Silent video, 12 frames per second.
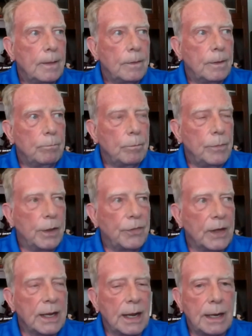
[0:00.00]
The
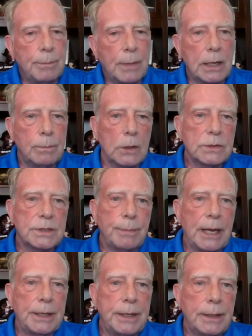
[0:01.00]
thing I admired most
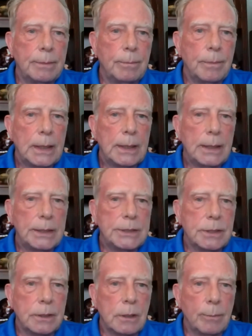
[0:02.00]
about him
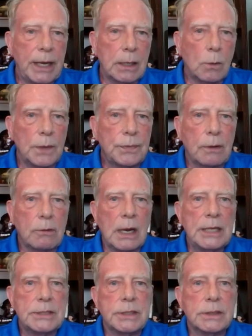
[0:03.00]
is that no matter what the
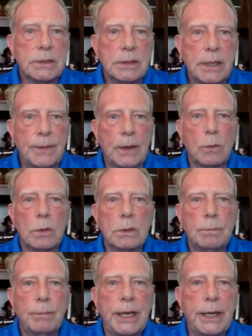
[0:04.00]
crisis, and there
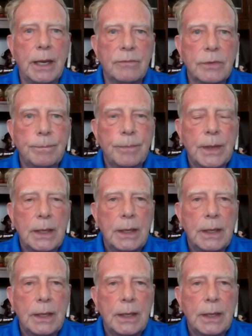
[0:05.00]
were many of them,